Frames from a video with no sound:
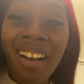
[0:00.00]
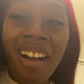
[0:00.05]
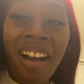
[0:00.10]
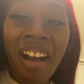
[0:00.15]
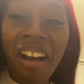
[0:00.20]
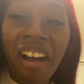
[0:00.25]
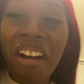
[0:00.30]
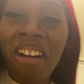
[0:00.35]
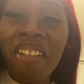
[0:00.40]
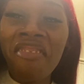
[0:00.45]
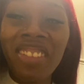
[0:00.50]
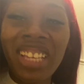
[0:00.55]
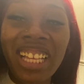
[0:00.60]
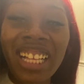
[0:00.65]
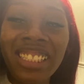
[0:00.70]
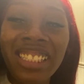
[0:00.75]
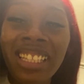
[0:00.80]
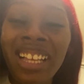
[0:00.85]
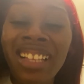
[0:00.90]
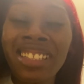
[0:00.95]
um,
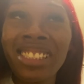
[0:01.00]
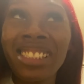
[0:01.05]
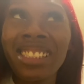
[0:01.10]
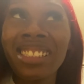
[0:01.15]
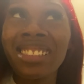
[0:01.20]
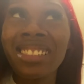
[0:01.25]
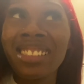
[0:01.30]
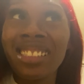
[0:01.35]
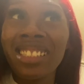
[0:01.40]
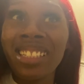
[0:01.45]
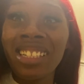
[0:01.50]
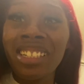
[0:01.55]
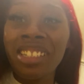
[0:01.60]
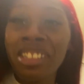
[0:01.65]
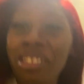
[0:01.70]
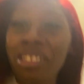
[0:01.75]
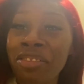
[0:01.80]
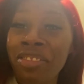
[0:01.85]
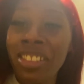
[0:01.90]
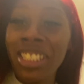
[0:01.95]
because I just
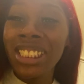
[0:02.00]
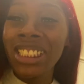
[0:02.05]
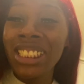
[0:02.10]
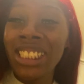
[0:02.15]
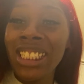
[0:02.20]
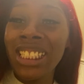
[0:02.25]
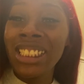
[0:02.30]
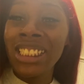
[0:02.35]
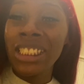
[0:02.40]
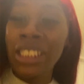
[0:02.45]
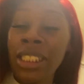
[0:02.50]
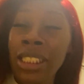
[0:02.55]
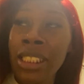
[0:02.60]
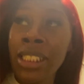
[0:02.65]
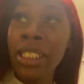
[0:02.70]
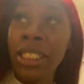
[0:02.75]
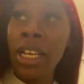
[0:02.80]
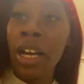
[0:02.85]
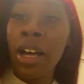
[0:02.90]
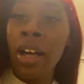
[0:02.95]
love this
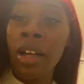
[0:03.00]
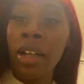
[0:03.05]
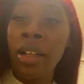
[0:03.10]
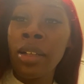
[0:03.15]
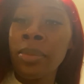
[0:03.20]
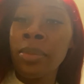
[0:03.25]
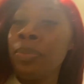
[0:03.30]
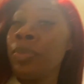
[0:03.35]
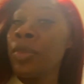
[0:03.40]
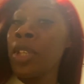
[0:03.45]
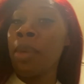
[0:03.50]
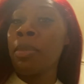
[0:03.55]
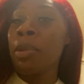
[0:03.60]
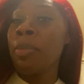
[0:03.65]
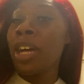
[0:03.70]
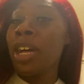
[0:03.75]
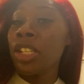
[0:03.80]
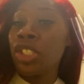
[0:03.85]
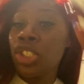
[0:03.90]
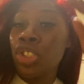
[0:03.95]
season. Um, I'm
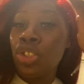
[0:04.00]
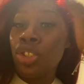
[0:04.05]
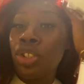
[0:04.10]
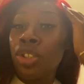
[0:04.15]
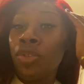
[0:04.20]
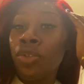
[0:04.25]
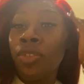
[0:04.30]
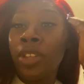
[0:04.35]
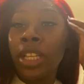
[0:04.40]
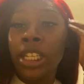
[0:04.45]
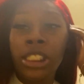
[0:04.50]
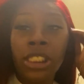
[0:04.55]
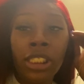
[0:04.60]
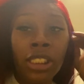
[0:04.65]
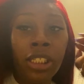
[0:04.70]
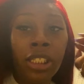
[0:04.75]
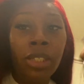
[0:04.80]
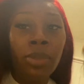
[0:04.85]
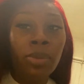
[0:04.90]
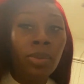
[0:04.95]
about to
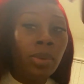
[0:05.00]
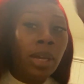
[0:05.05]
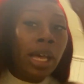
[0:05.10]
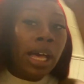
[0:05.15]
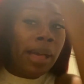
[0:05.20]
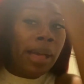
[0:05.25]
flexi rod